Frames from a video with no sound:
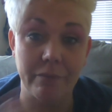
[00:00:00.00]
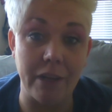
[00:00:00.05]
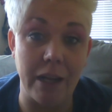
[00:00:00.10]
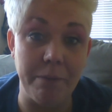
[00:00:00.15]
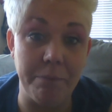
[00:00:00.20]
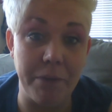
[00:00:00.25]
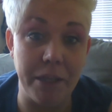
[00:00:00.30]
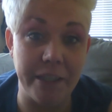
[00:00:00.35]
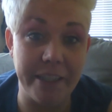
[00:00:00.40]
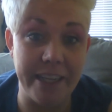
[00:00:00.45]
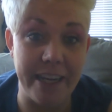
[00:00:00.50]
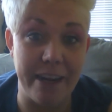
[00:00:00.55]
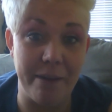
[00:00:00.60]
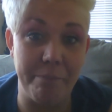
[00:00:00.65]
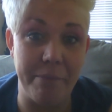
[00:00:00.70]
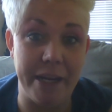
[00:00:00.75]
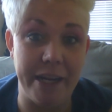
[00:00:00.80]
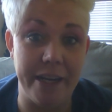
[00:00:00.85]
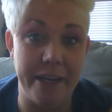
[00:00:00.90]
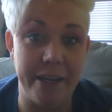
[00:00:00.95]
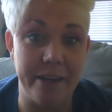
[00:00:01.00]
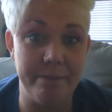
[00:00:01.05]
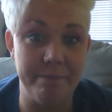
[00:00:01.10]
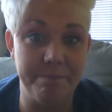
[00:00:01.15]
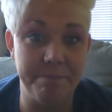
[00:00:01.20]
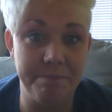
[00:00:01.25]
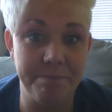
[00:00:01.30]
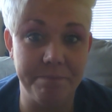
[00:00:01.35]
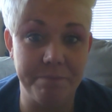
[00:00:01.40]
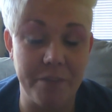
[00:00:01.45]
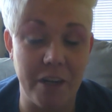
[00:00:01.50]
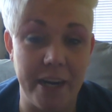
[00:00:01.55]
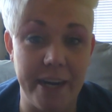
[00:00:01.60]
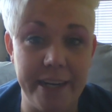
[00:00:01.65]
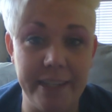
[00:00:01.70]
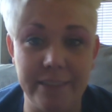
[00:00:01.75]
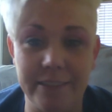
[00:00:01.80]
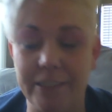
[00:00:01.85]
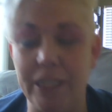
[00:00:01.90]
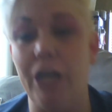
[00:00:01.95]
I'm lucky I made it,
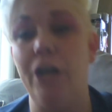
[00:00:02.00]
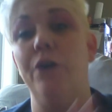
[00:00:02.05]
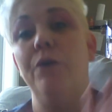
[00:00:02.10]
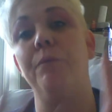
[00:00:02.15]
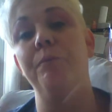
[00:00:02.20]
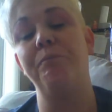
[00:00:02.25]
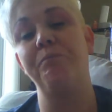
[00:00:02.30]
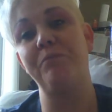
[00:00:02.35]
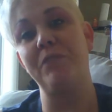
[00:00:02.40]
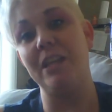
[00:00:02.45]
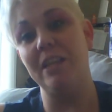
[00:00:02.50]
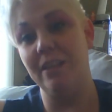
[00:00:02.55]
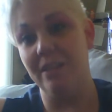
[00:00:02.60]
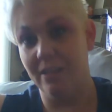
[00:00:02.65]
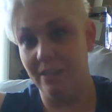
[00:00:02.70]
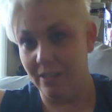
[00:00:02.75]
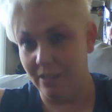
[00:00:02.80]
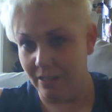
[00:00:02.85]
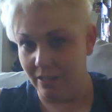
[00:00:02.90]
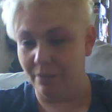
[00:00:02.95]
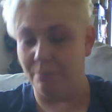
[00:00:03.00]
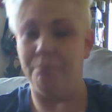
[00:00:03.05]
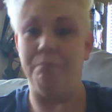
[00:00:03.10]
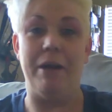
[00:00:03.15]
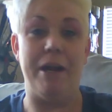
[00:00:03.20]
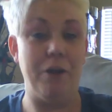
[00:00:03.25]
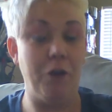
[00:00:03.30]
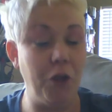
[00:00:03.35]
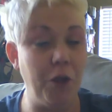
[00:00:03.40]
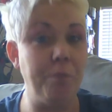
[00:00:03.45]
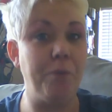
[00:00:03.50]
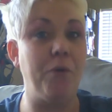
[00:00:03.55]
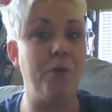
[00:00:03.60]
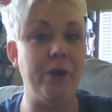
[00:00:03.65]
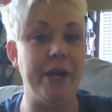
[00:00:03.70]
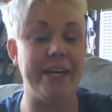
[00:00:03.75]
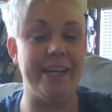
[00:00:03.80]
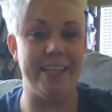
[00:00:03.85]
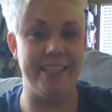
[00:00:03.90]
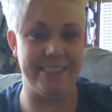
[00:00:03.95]
right? So, my whole
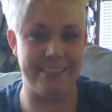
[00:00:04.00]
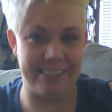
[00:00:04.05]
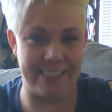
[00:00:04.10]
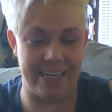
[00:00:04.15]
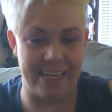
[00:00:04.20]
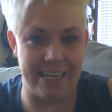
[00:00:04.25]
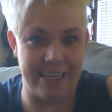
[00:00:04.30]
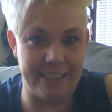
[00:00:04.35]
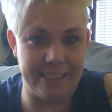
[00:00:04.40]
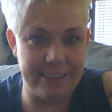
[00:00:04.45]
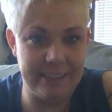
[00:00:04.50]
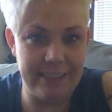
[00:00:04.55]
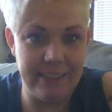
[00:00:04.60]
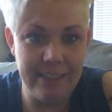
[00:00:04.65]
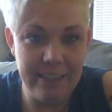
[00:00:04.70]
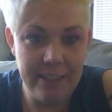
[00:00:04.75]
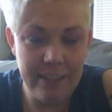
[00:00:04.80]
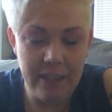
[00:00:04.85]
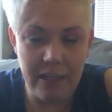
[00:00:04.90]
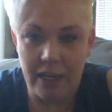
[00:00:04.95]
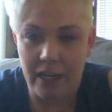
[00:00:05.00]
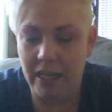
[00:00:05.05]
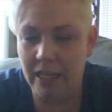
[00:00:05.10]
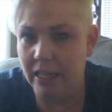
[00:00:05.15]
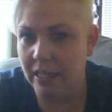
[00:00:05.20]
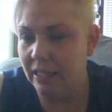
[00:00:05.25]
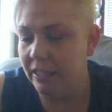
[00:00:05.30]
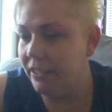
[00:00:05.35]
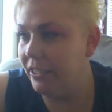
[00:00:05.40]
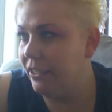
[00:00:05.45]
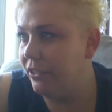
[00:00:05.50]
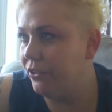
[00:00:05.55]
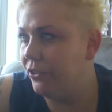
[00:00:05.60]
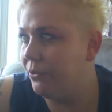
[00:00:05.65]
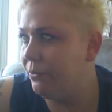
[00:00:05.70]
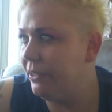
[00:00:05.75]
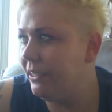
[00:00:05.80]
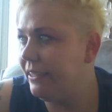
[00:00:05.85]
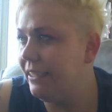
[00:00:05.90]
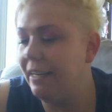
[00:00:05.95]
point is, guys, uh, you know,
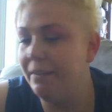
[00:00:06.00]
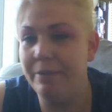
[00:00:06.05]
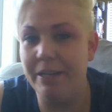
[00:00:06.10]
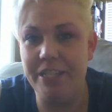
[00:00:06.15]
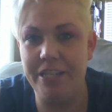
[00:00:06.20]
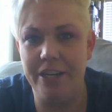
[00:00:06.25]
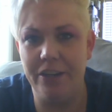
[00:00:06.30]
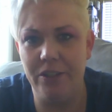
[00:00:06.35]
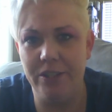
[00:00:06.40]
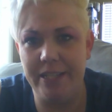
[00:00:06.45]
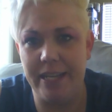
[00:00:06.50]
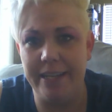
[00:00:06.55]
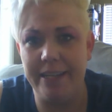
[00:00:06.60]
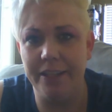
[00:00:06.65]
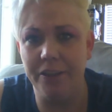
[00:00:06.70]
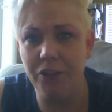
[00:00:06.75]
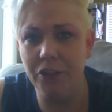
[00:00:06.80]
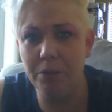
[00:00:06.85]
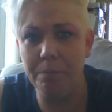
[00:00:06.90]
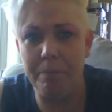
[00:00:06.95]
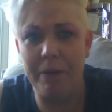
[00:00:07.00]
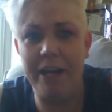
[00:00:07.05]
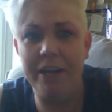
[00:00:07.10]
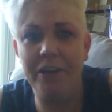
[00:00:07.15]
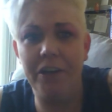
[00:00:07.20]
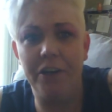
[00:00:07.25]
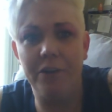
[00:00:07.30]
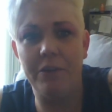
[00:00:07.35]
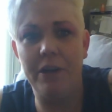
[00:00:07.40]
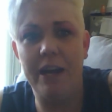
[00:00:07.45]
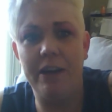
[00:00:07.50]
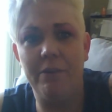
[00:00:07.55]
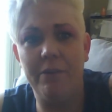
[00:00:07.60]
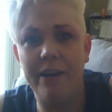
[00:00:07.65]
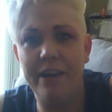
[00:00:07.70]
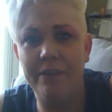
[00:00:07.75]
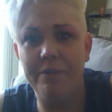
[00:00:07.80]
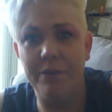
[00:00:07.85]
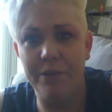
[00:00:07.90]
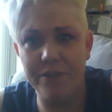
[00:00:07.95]
the reason I have my channel is I can look back on how
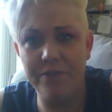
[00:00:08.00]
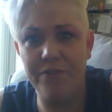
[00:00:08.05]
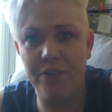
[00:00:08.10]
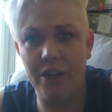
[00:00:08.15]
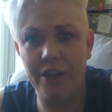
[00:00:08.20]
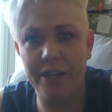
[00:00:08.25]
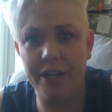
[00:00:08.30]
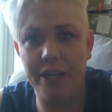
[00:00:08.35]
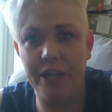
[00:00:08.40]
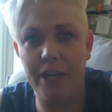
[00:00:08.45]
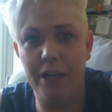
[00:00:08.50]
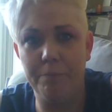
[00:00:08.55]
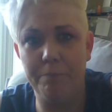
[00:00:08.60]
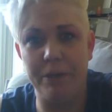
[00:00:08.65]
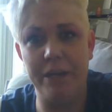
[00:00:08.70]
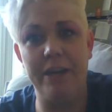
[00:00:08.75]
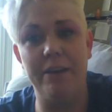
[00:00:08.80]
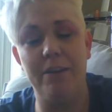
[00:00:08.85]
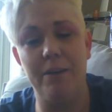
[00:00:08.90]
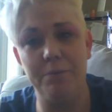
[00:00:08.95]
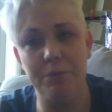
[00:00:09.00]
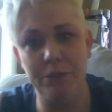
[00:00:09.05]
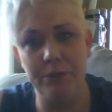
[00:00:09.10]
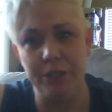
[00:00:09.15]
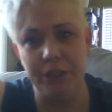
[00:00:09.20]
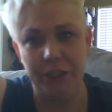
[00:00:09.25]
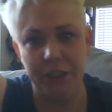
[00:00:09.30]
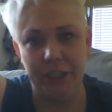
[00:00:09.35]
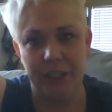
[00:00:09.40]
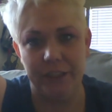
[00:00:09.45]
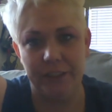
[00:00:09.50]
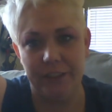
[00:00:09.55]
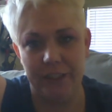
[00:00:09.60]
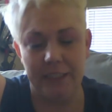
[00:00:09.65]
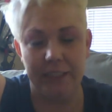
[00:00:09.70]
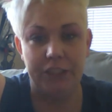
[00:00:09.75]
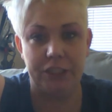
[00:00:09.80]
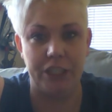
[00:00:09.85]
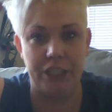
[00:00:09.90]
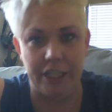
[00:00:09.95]
I was fucking up and how I'm doing good. So
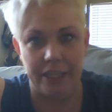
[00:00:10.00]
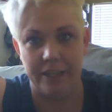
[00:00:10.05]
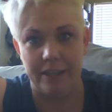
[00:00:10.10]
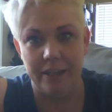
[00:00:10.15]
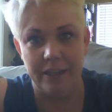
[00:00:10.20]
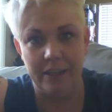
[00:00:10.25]
that's good.